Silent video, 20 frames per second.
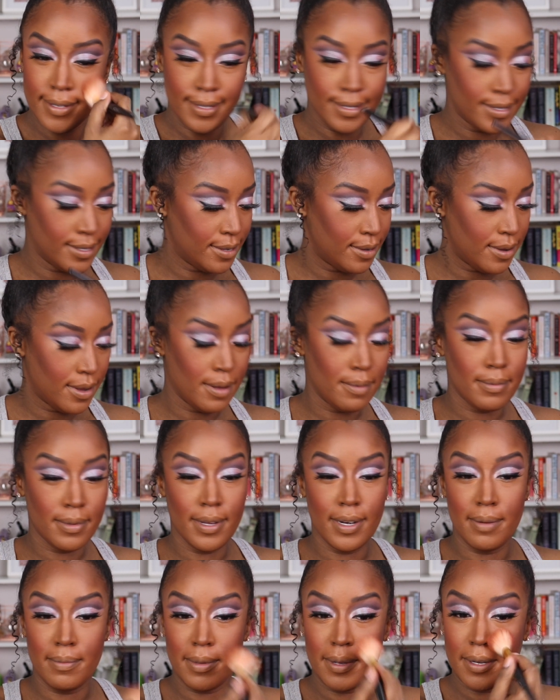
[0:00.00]
So I'm
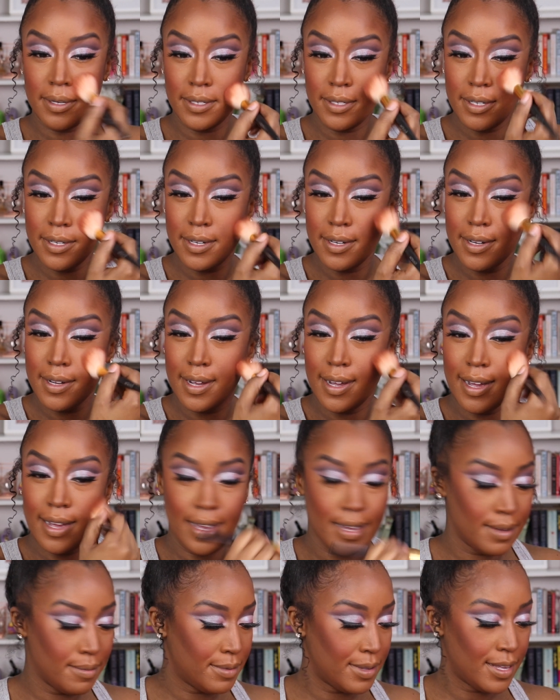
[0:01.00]
gonna make sure I
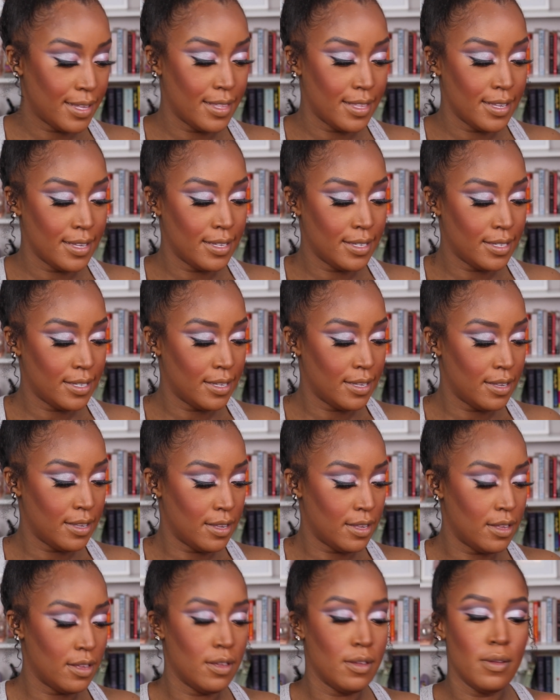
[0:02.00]
apply this
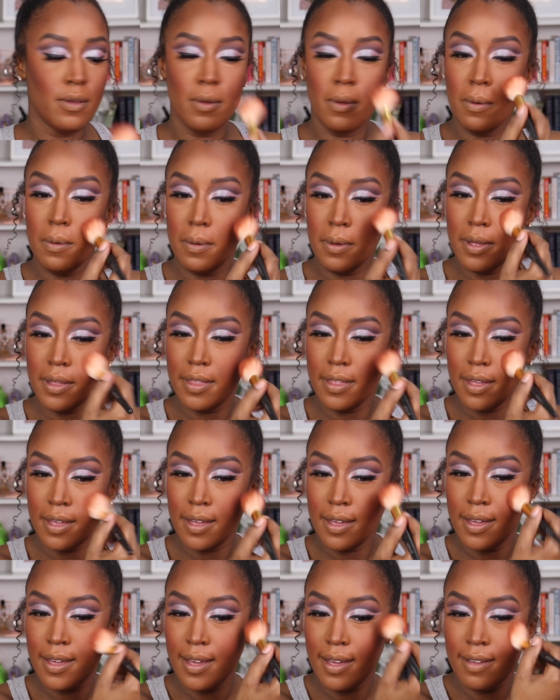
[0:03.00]
with
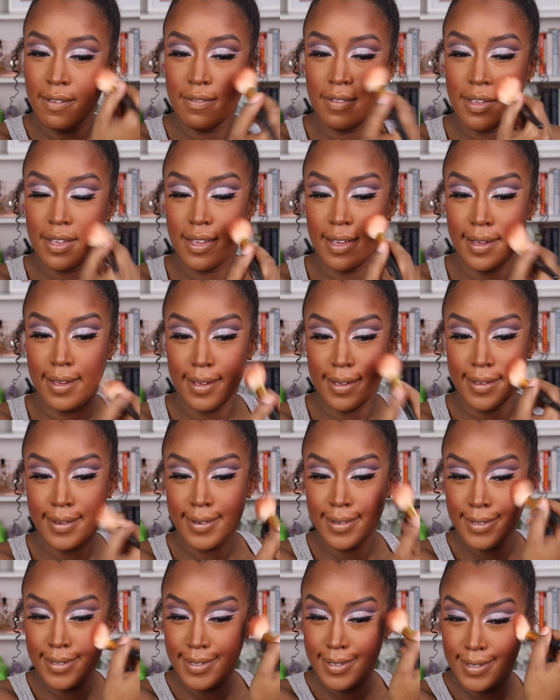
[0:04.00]
a heavy
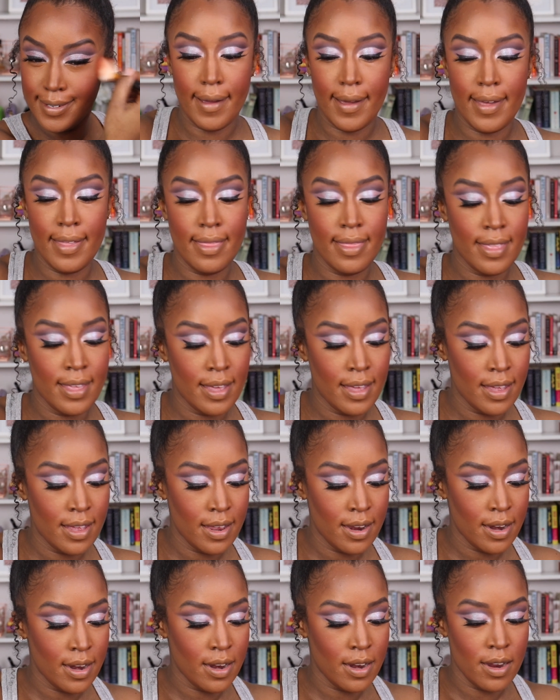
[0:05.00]
hand. And
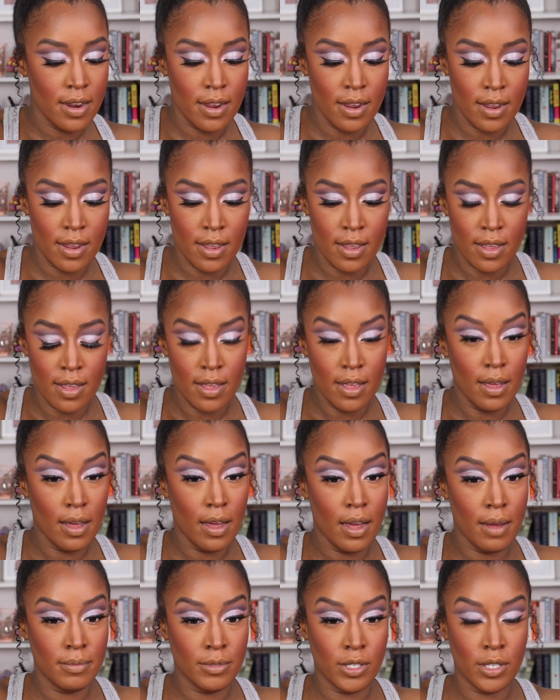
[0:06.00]
then
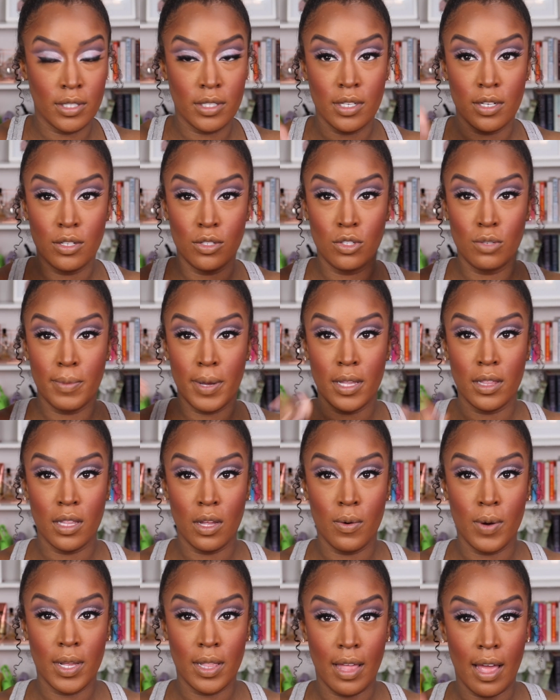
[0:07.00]
I'm just gonna do my
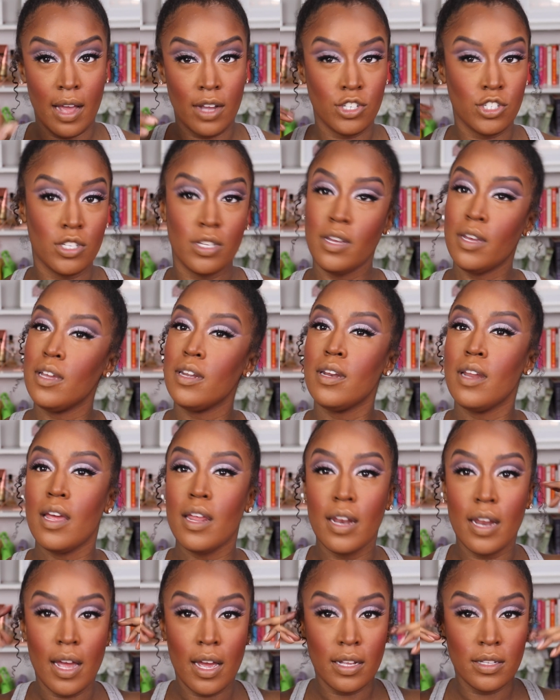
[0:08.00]
lower lash line
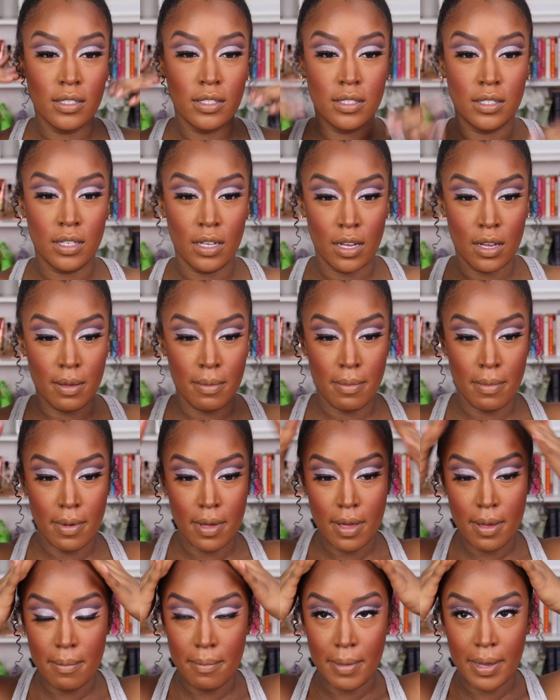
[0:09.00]
and add some
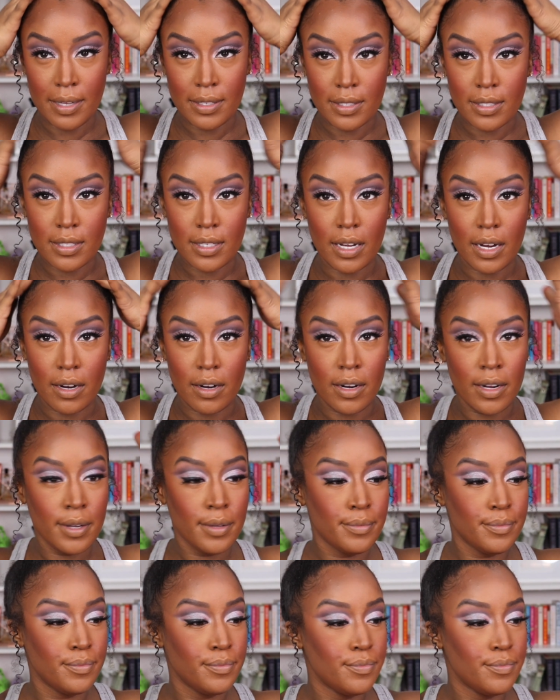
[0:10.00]
mascara.